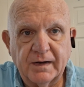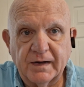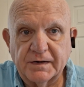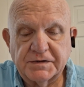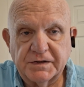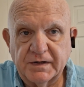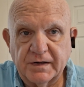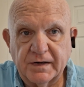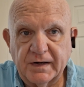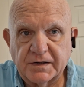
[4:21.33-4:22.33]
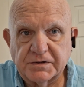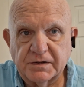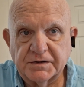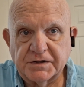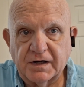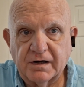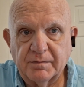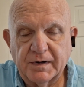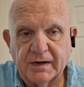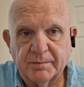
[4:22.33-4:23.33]
and she did an excellent job
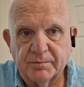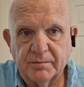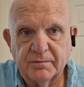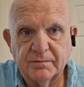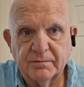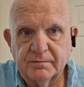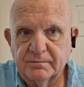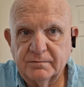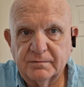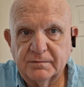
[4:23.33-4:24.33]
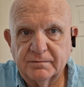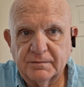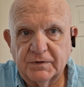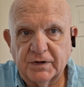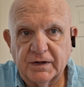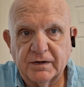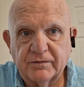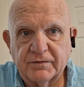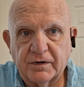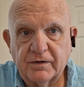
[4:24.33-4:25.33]
and I
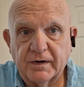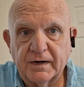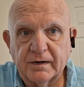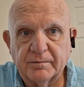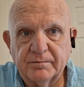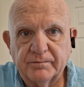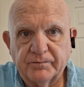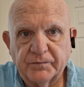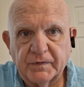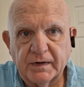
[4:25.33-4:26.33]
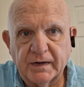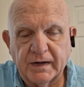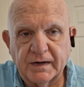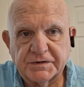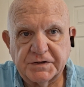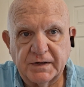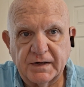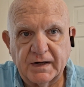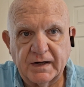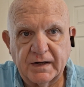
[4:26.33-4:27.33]
loved her help and she
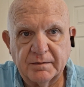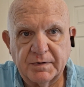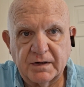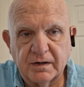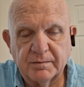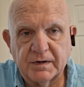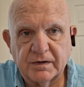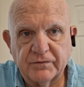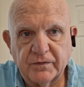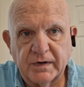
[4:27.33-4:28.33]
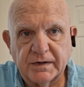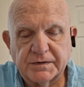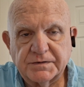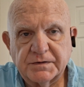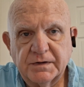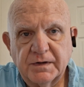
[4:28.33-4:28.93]
and I had become good friends.